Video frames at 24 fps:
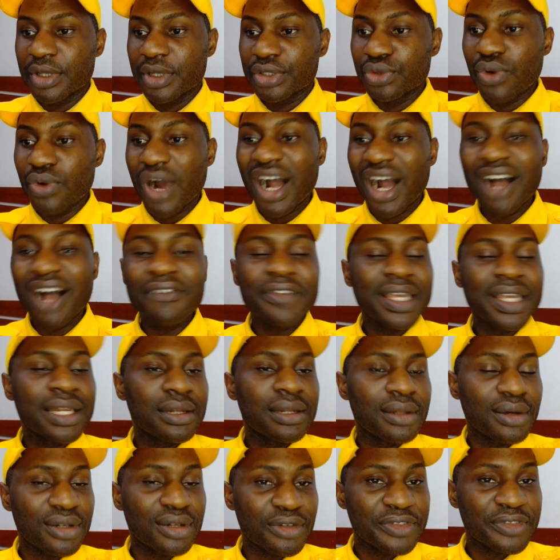You have a
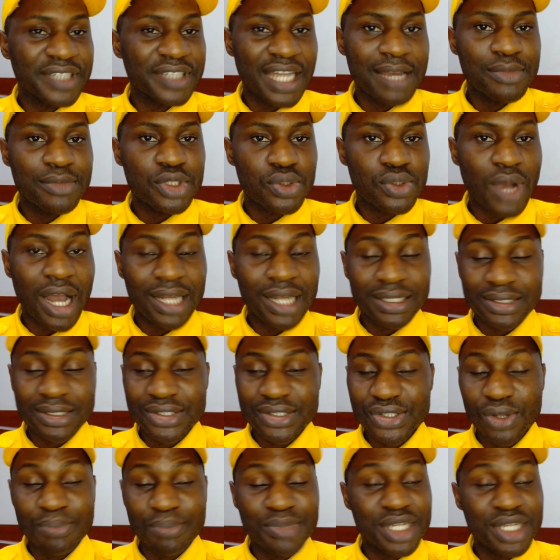lot of time to
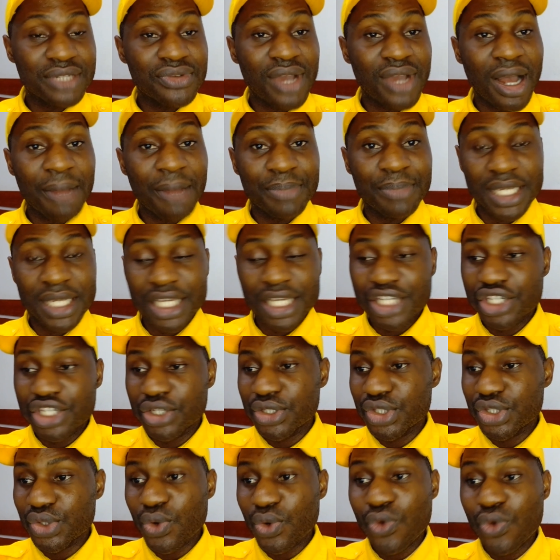submit your
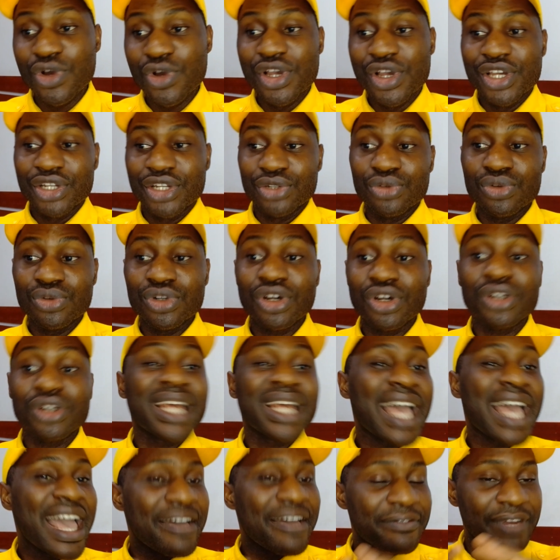application. So do not,
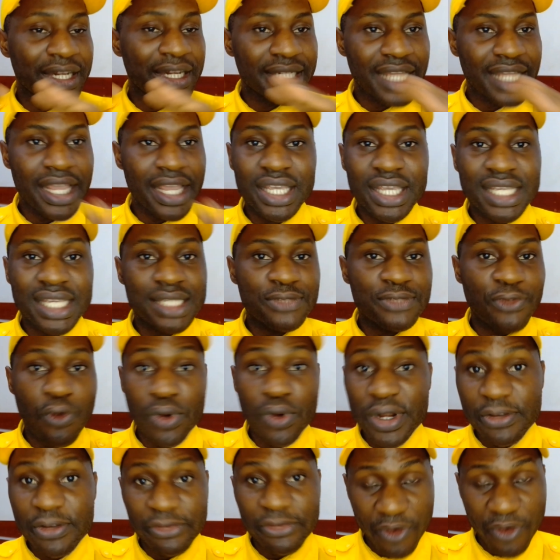everything is
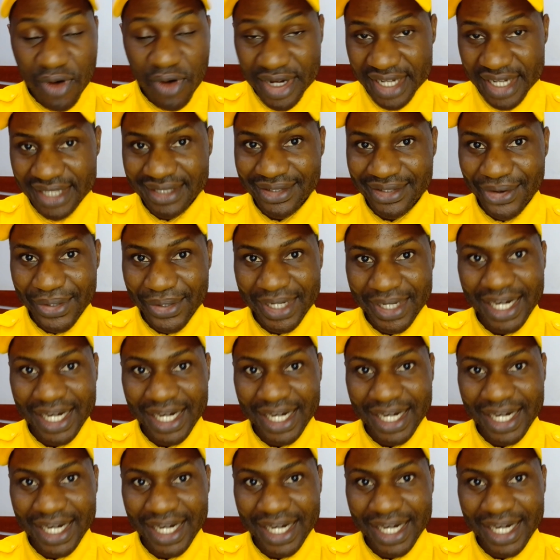fully funded, all